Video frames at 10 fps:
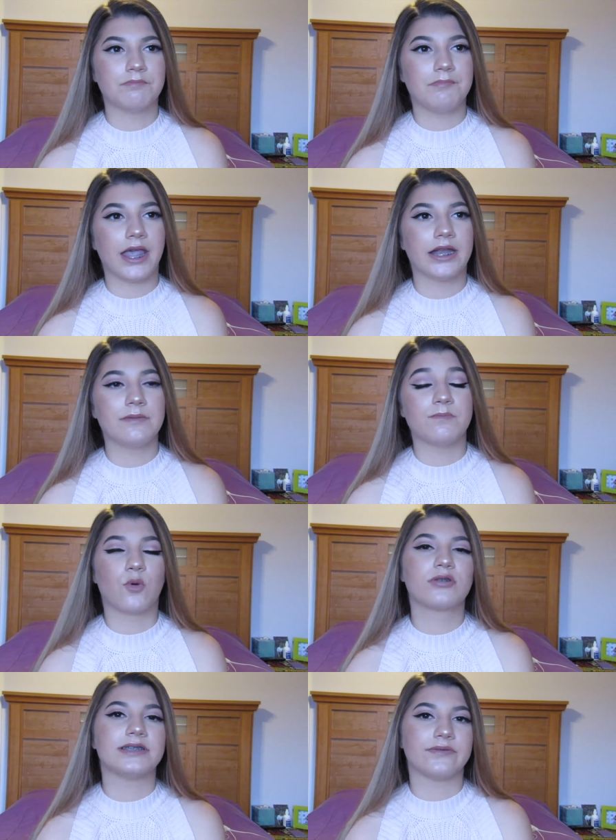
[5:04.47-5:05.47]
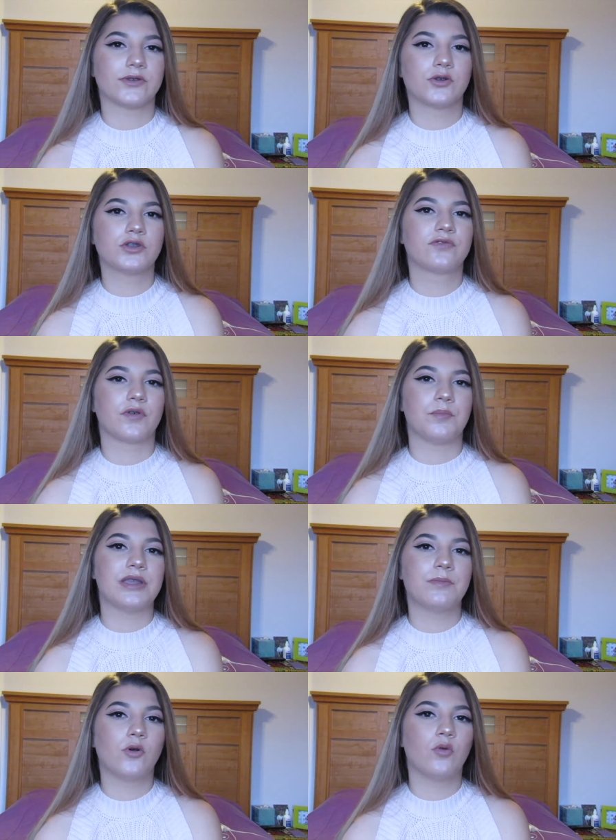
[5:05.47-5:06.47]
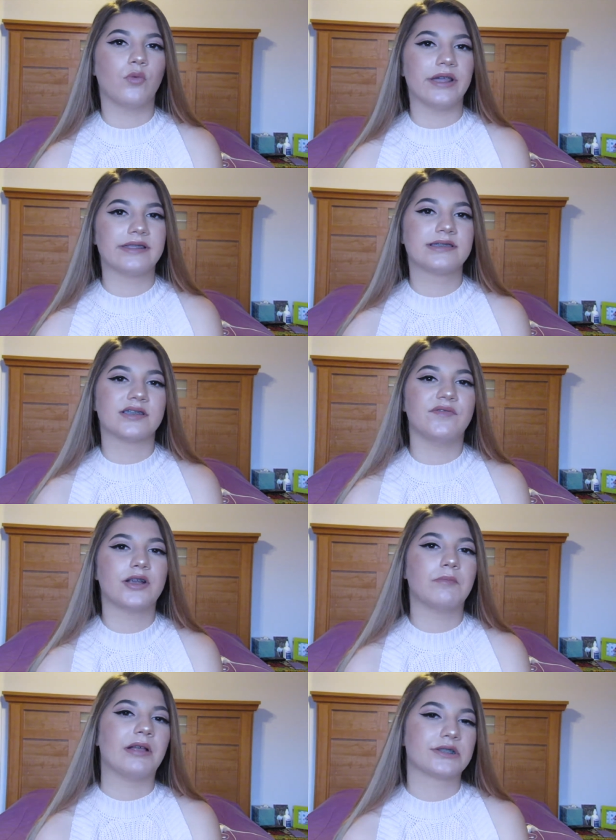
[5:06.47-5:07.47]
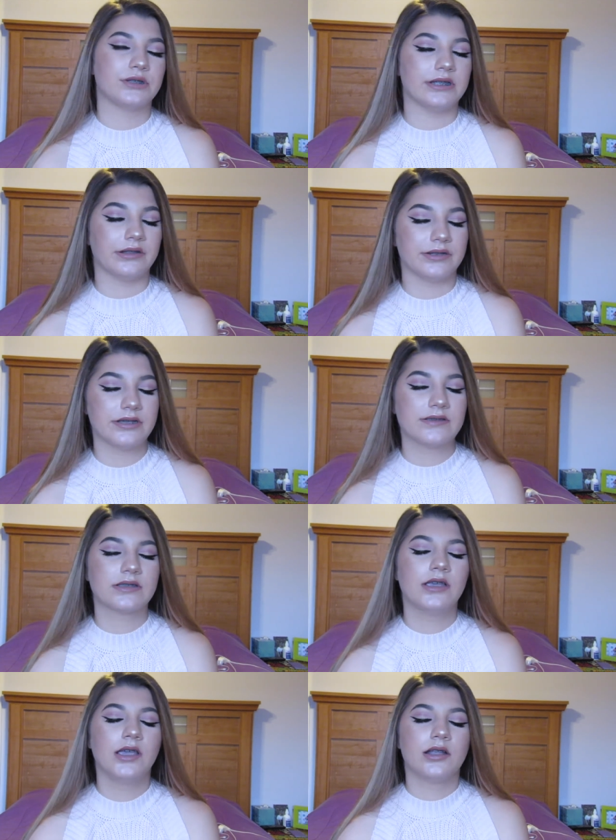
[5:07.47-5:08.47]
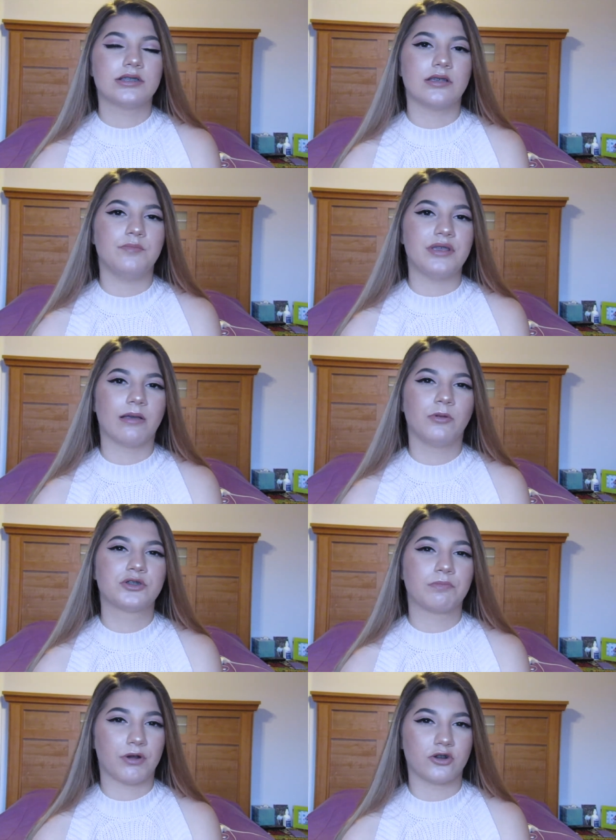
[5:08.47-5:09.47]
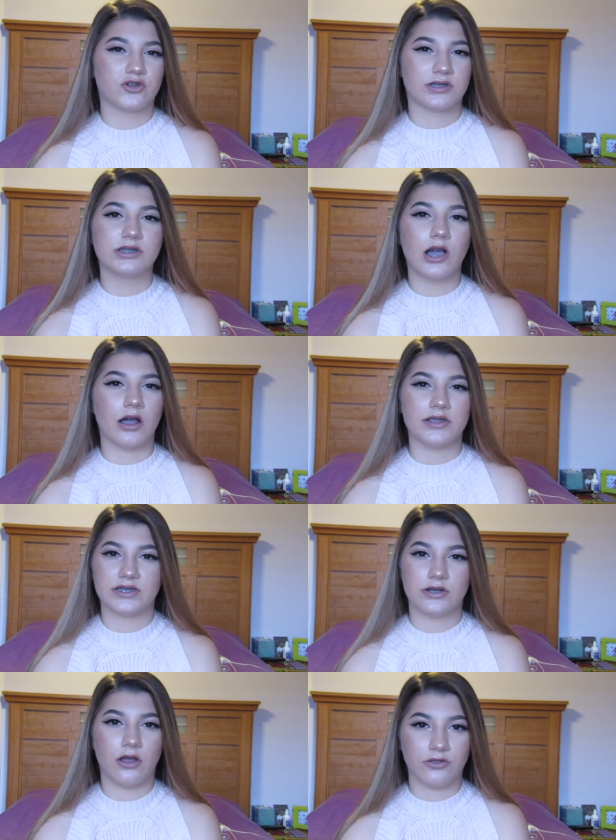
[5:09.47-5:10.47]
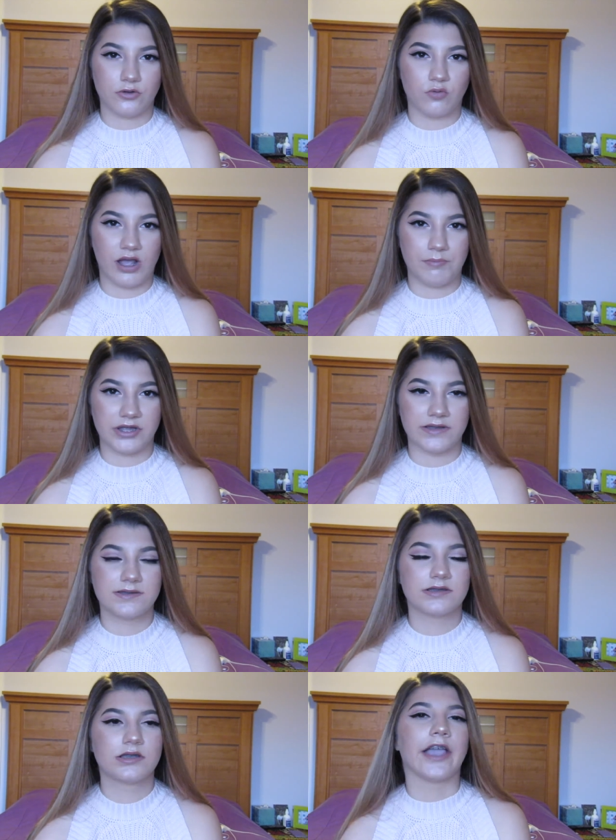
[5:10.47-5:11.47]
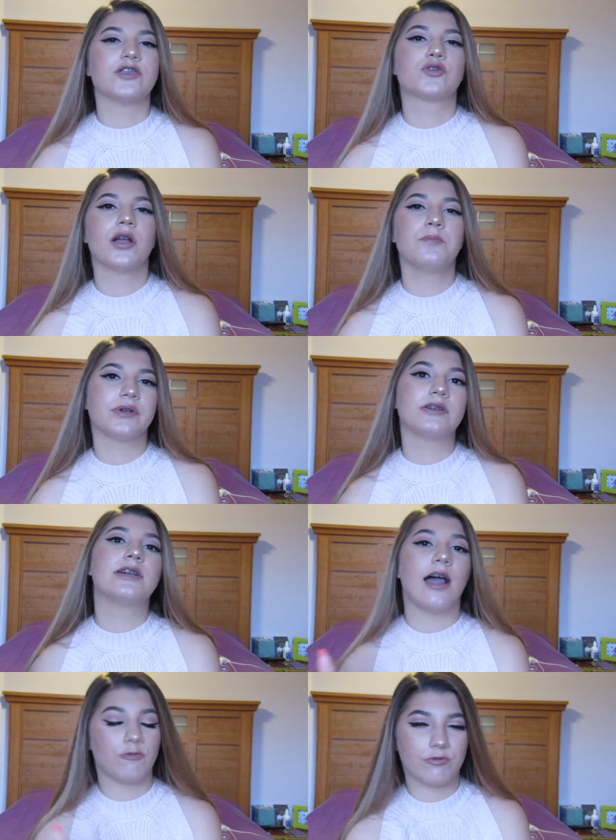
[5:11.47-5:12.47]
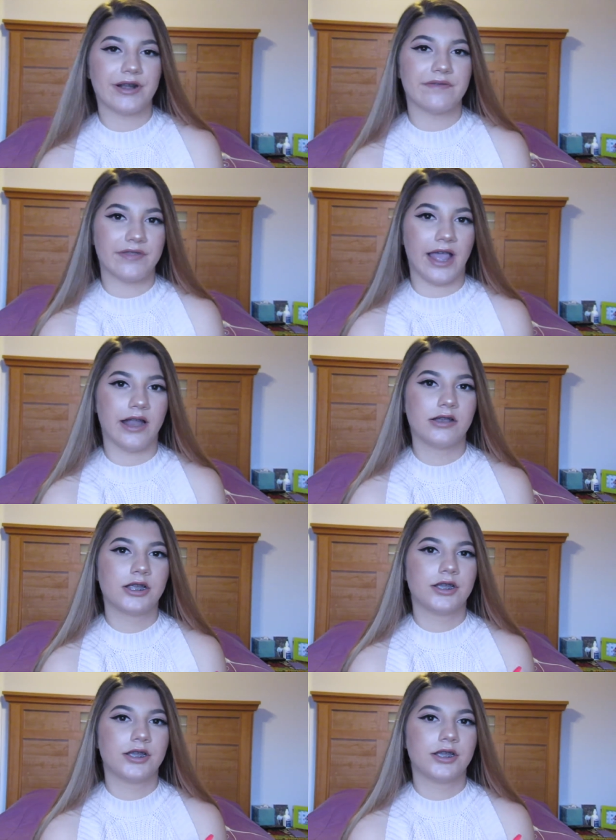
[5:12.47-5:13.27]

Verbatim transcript: made it more difficult for people with severe mental illness to be able to purchase guns and other weapons. And Trump got rid of that.